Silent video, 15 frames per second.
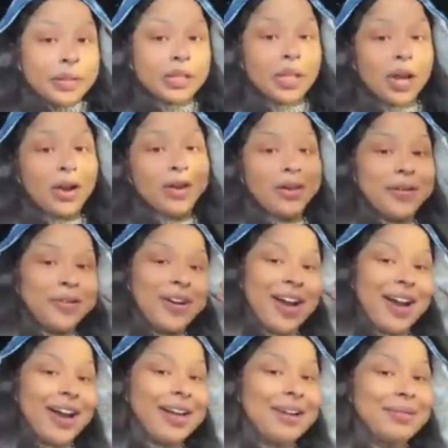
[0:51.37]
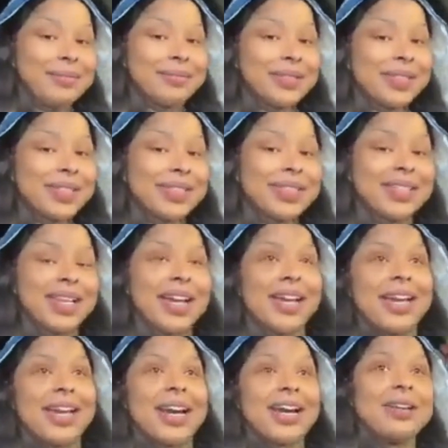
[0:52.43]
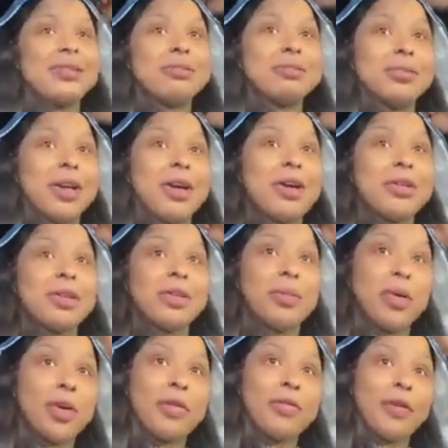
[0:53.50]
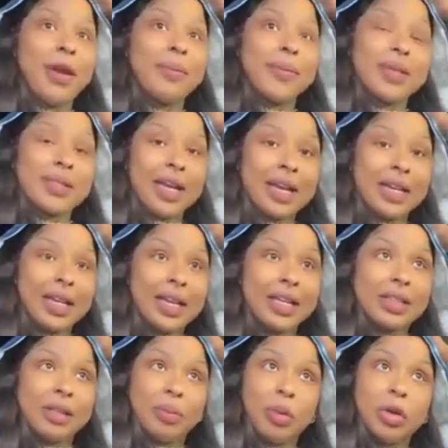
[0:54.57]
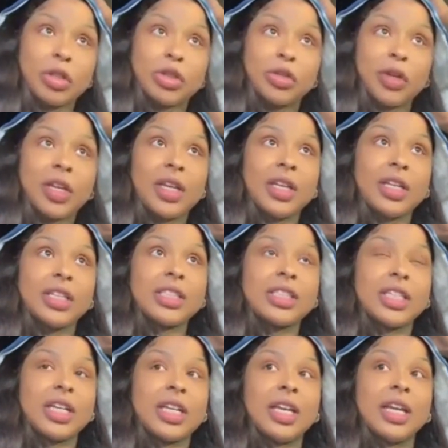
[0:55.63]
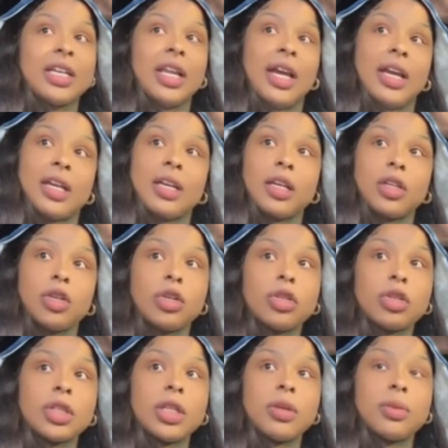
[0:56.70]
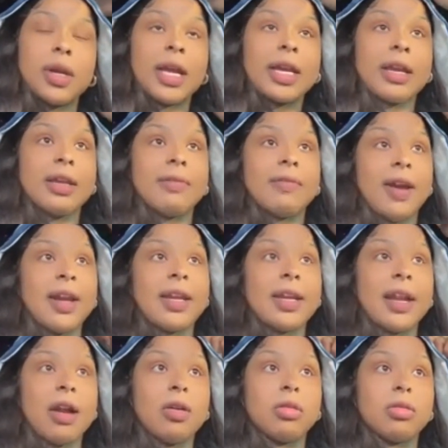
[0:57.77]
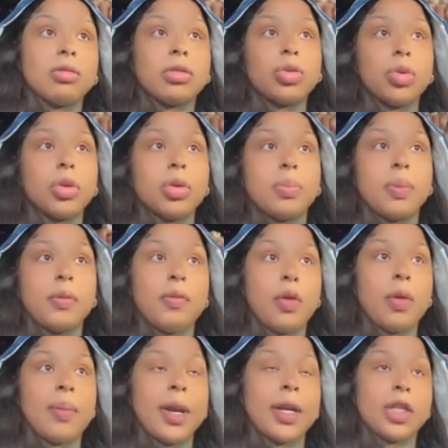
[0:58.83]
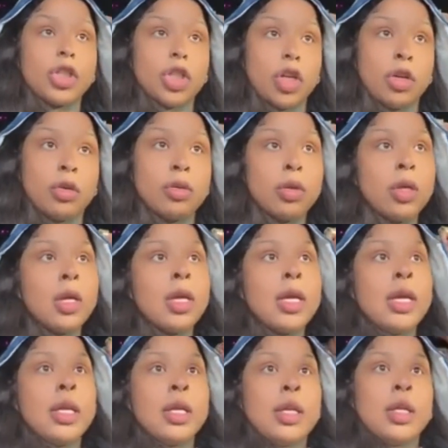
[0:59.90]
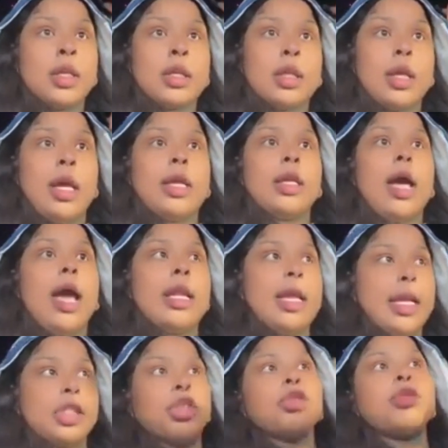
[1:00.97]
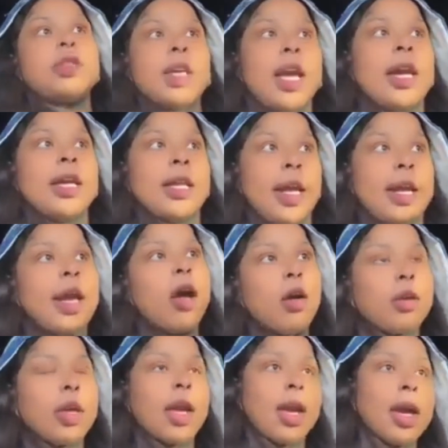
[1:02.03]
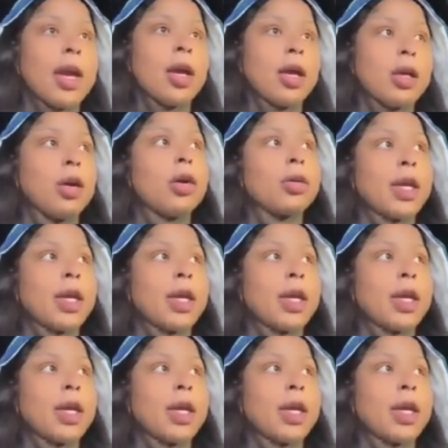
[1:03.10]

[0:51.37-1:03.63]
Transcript: So I'm just like, I don't know. The more famous I get, the more tricky this shit get. Like, usually when I get invited out to perform at a show, I let you say it. Like, oh yeah,